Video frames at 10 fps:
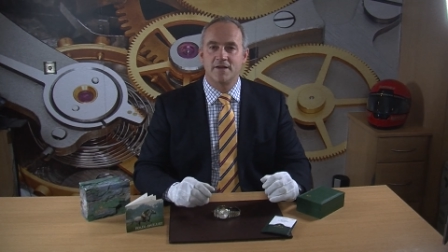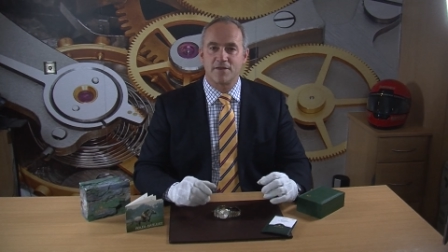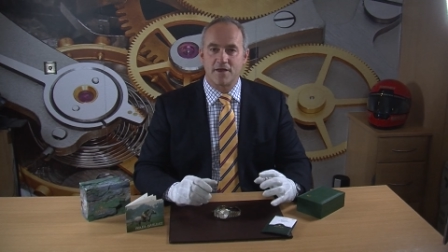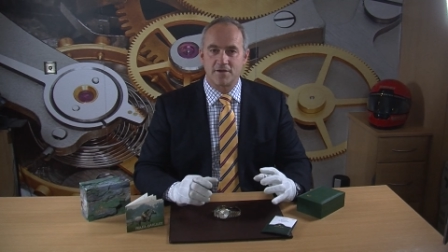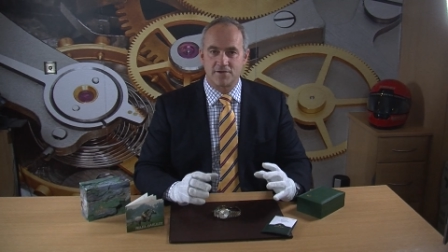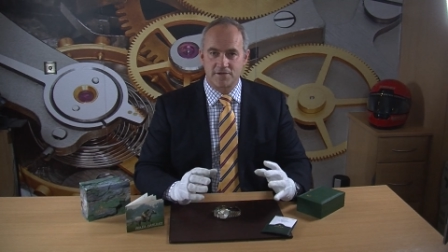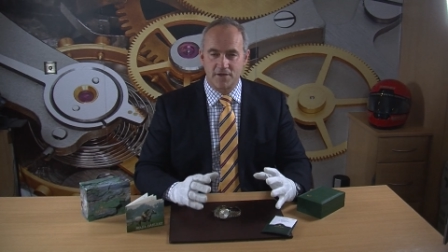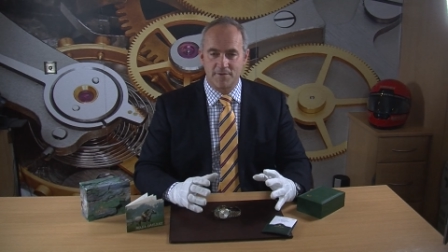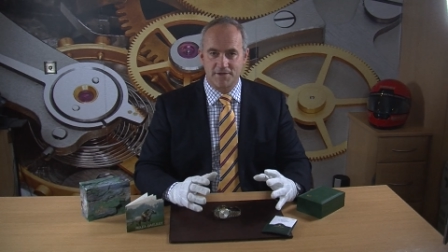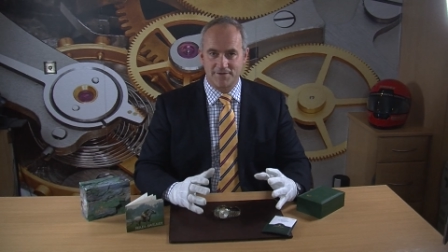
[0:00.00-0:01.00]
Thank you
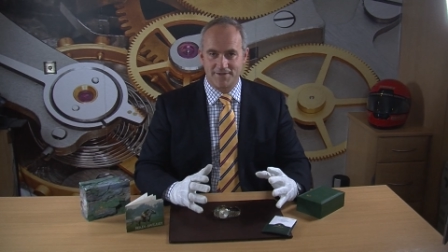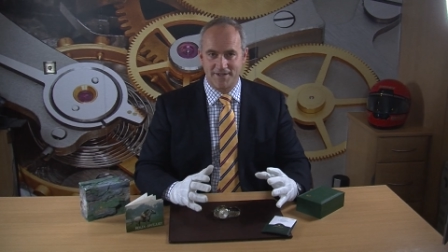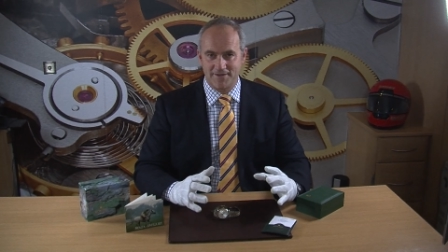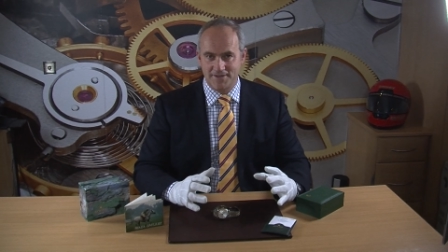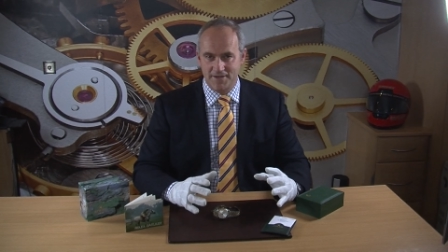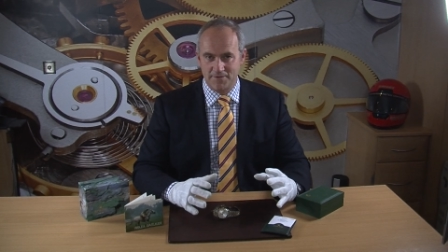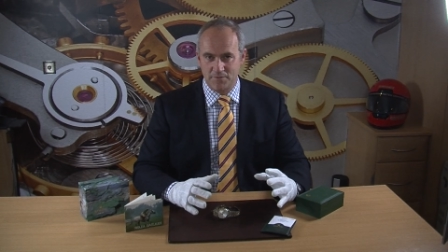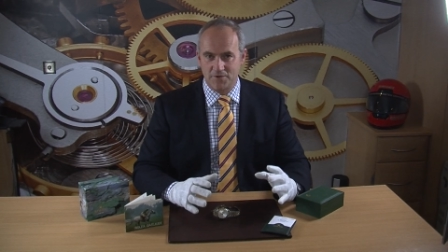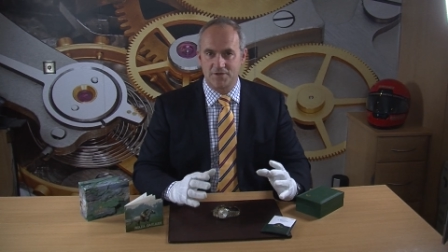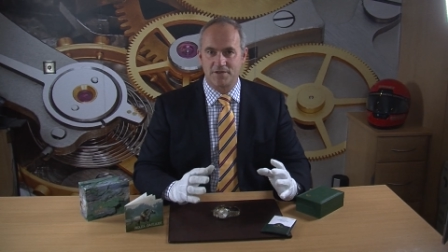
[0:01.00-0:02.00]
so much for taking the time to
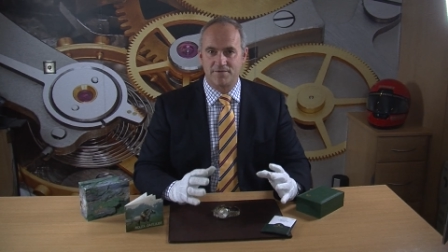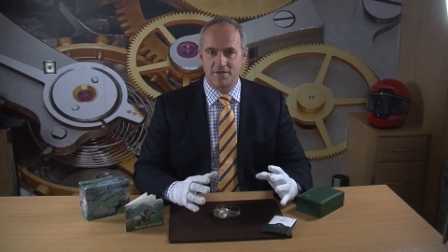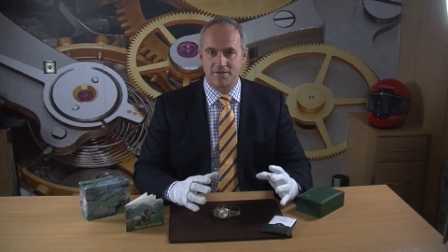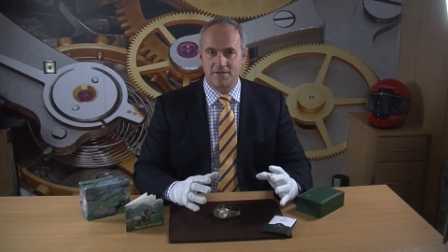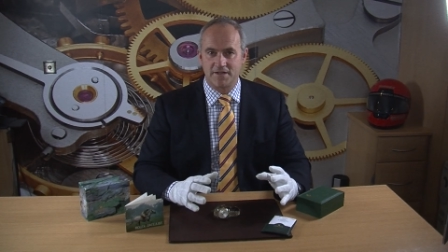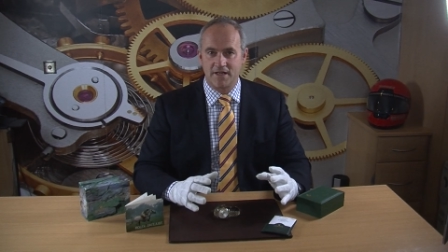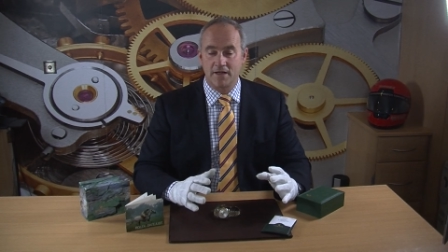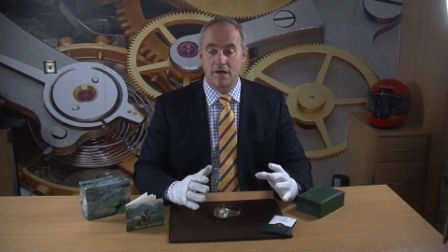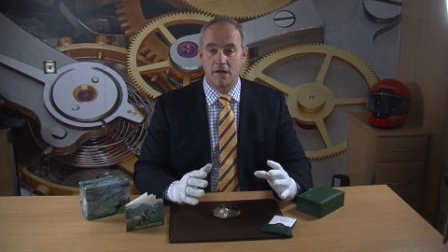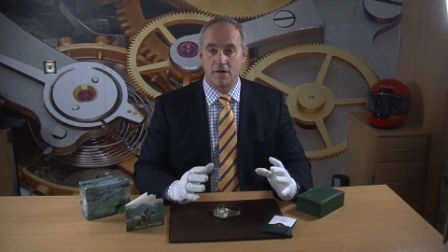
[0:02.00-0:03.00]
watch this video today.
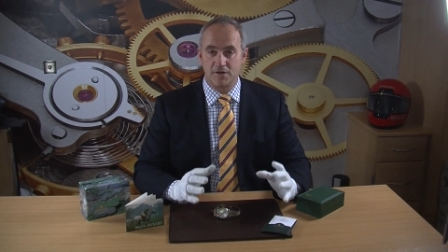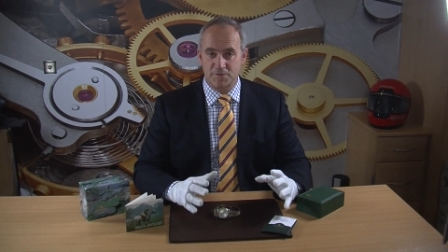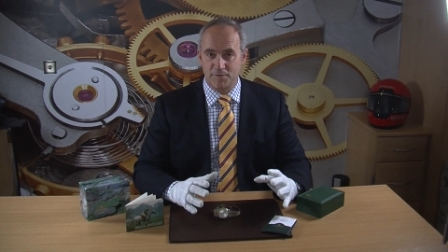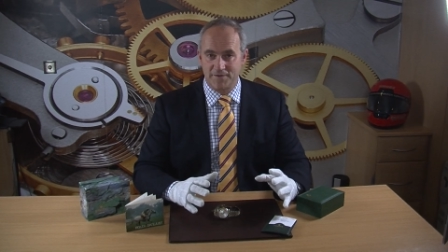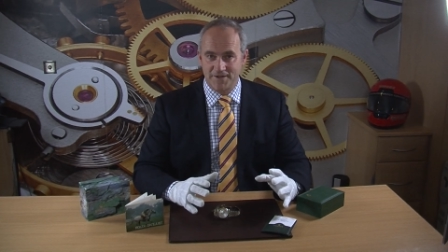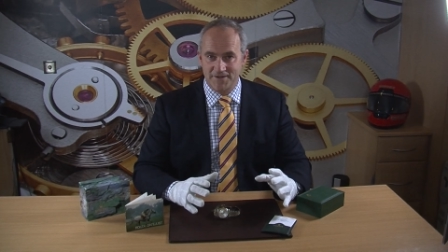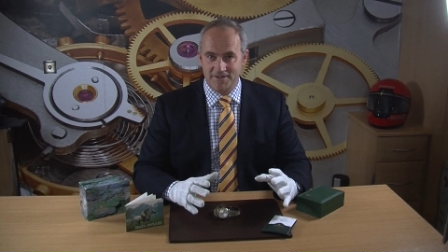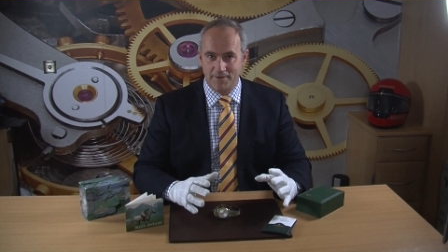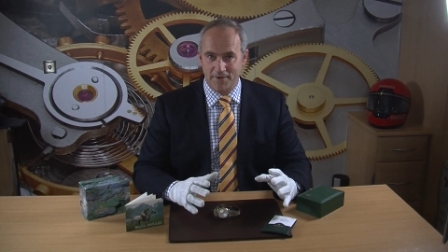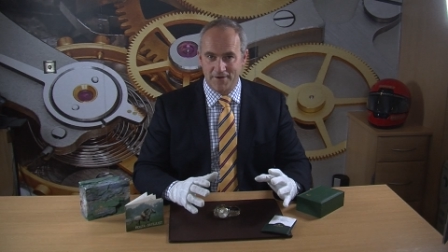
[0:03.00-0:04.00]
Lots more videos
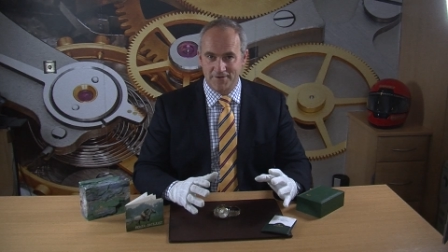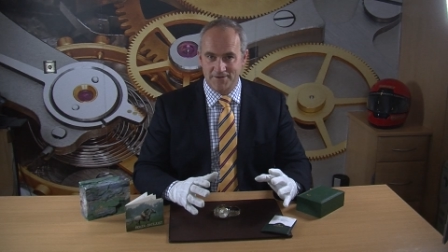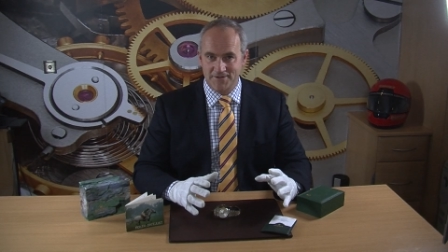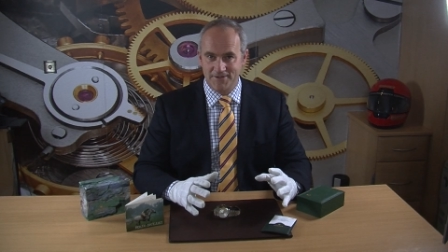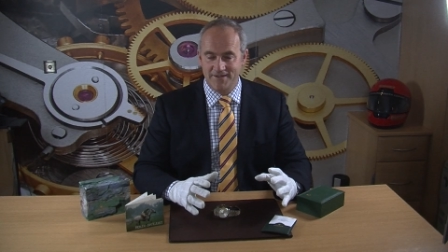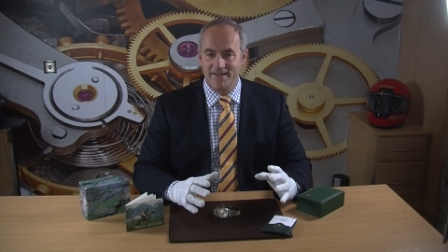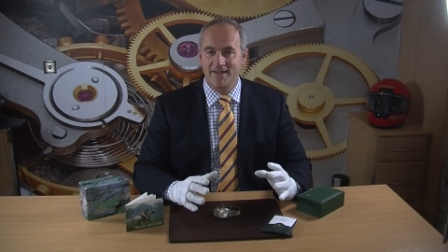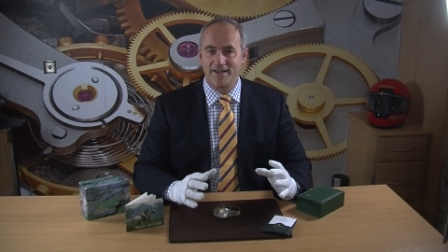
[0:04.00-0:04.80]
coming along soon.